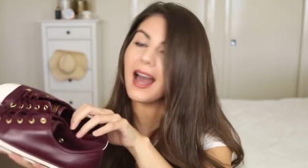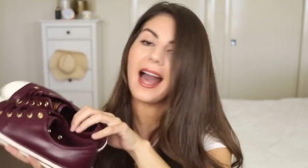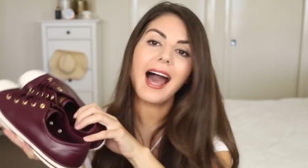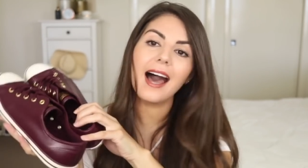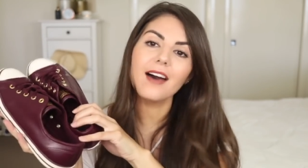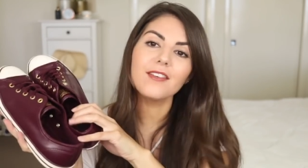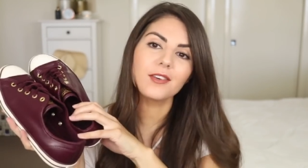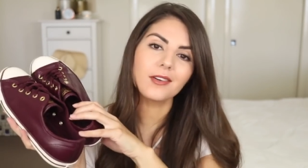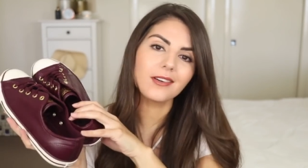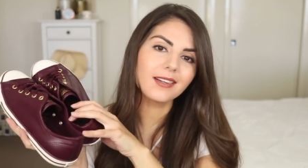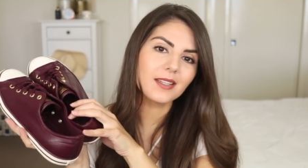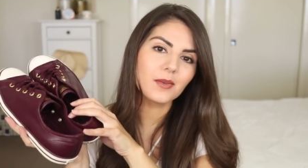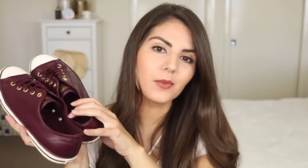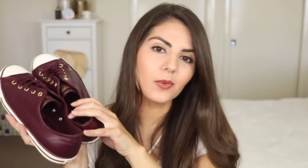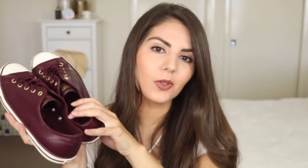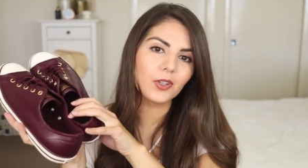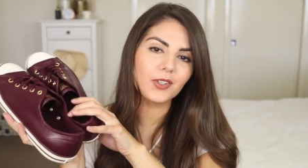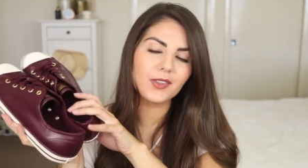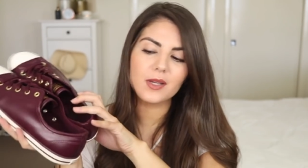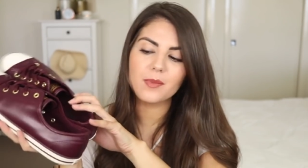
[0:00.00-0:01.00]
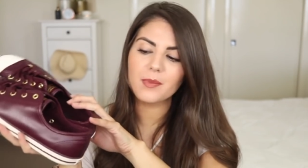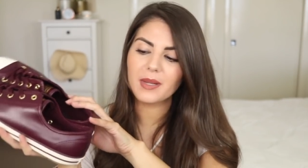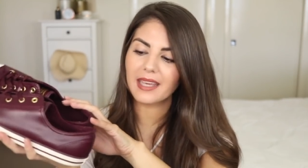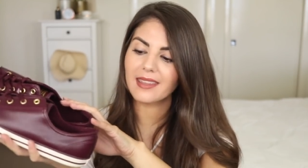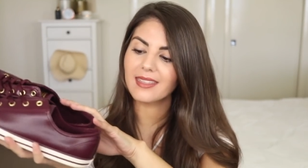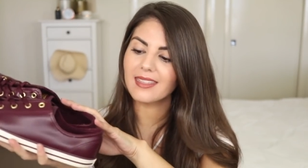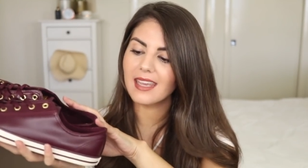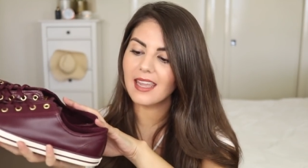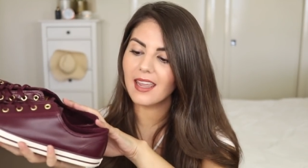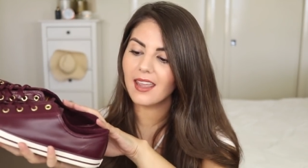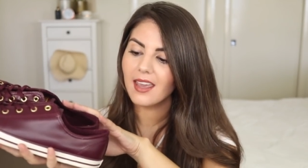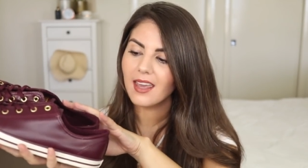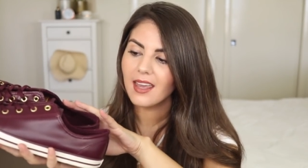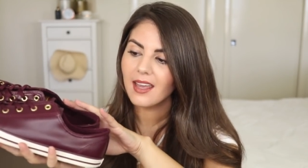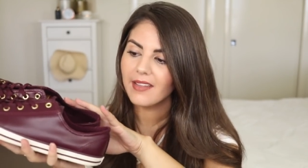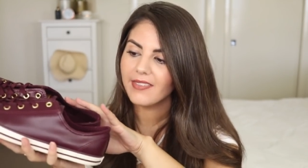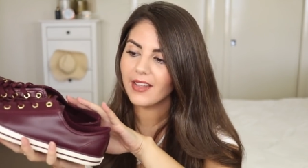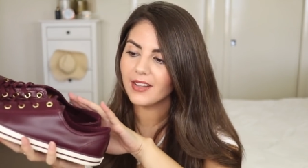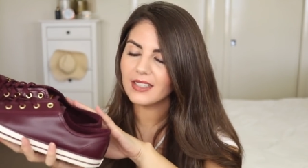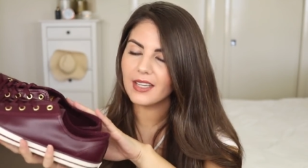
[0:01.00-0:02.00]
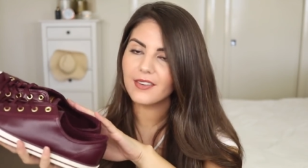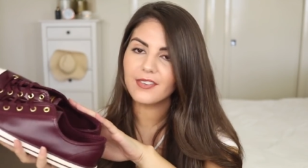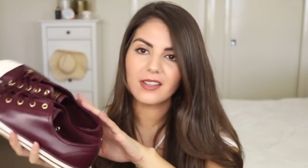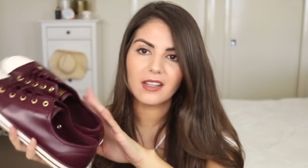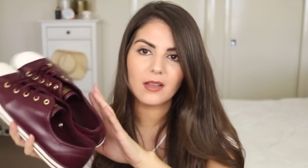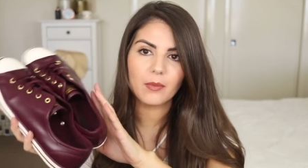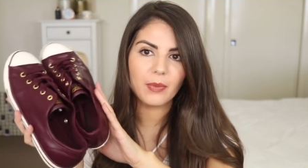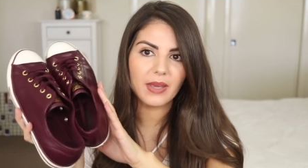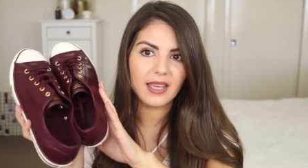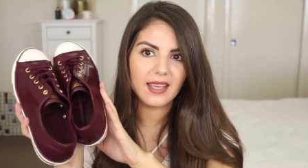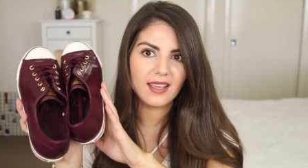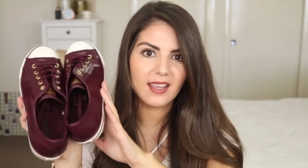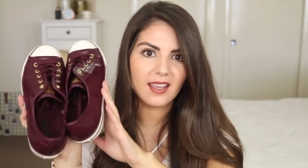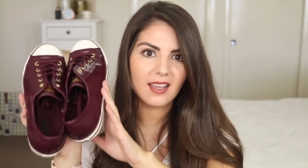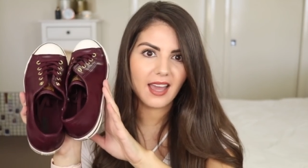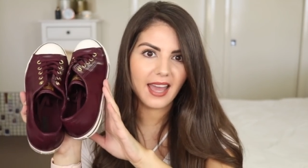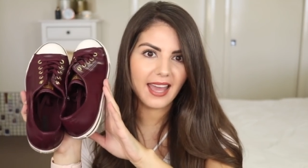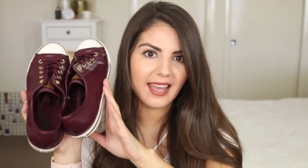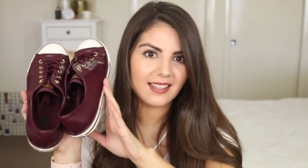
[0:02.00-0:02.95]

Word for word: I have already worn them, but I think they'll definitely be